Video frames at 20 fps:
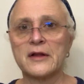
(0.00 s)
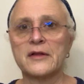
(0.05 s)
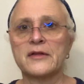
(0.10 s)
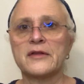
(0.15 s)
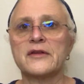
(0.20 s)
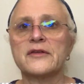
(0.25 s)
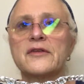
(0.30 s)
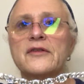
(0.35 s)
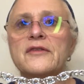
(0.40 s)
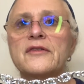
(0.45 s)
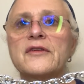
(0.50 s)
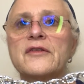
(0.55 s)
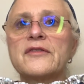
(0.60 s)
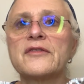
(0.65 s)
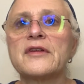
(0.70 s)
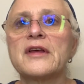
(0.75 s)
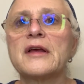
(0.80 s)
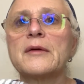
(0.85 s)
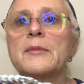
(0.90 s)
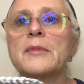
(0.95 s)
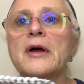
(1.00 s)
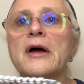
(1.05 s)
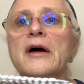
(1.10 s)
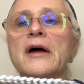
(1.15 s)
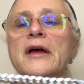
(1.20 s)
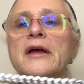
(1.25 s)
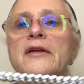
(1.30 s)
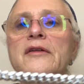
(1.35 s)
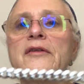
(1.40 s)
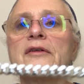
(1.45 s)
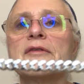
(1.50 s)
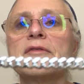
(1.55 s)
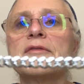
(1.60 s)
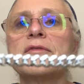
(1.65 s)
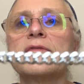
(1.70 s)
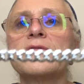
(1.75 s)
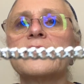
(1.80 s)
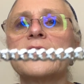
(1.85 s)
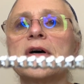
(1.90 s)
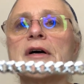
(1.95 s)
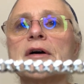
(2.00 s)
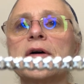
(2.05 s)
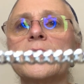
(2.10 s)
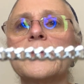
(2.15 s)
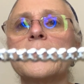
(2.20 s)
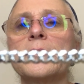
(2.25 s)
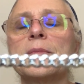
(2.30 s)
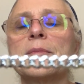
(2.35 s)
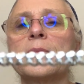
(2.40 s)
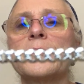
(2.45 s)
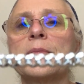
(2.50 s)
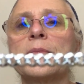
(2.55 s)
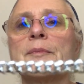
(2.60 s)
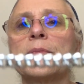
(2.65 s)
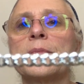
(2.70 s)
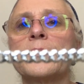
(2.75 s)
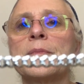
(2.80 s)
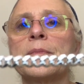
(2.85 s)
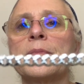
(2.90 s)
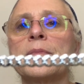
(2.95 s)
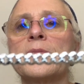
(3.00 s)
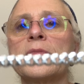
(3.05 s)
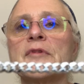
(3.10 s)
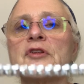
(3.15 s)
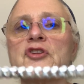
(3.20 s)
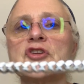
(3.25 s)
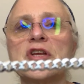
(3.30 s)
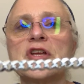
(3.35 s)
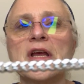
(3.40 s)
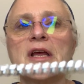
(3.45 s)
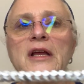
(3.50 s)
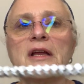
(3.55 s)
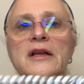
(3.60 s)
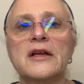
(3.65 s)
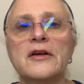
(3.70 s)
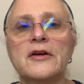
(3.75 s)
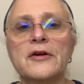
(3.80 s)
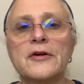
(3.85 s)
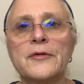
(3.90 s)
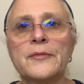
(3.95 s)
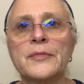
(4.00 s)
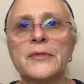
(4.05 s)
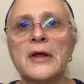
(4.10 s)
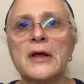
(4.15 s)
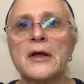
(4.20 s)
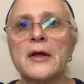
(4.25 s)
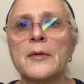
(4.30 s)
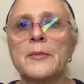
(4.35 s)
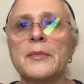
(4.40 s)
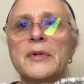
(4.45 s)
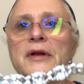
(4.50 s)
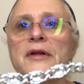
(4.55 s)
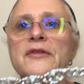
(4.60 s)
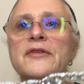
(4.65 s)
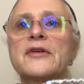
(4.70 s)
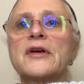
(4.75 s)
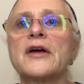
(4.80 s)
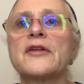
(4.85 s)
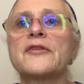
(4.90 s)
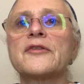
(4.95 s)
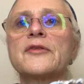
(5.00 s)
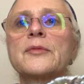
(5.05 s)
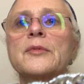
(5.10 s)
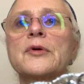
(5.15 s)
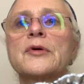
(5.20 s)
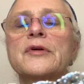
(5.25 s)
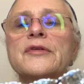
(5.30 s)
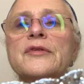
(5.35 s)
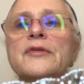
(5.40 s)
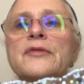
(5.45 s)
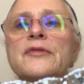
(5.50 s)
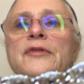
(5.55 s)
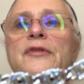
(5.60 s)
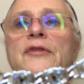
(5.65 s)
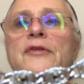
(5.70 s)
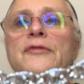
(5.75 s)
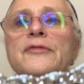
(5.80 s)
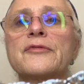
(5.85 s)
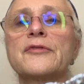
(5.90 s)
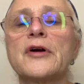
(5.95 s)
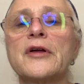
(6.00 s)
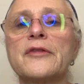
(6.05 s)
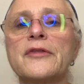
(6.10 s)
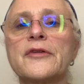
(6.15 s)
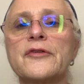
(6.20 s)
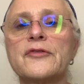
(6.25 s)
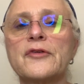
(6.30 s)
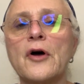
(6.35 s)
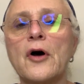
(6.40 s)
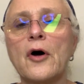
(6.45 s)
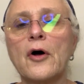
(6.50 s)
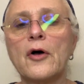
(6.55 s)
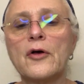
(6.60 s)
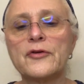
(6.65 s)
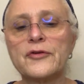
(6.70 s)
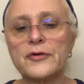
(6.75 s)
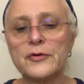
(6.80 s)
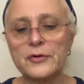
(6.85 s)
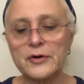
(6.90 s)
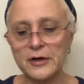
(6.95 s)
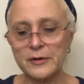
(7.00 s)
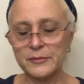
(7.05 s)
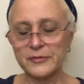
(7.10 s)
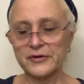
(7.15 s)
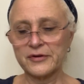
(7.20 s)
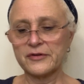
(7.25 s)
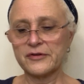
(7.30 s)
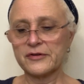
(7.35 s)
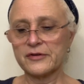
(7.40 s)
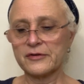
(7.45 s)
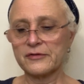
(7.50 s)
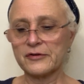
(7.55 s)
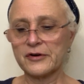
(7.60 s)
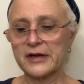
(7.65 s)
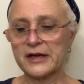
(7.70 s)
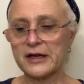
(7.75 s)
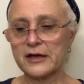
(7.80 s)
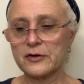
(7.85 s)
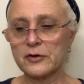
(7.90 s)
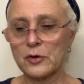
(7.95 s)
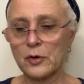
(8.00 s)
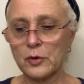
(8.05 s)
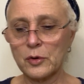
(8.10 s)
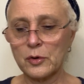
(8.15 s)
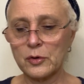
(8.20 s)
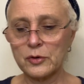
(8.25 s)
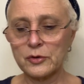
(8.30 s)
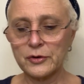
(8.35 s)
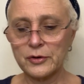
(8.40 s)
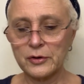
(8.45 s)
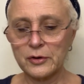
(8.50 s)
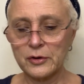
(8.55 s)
This is the same kind of chain here, but it's got some crystals in the front. This also comes in silver and gold.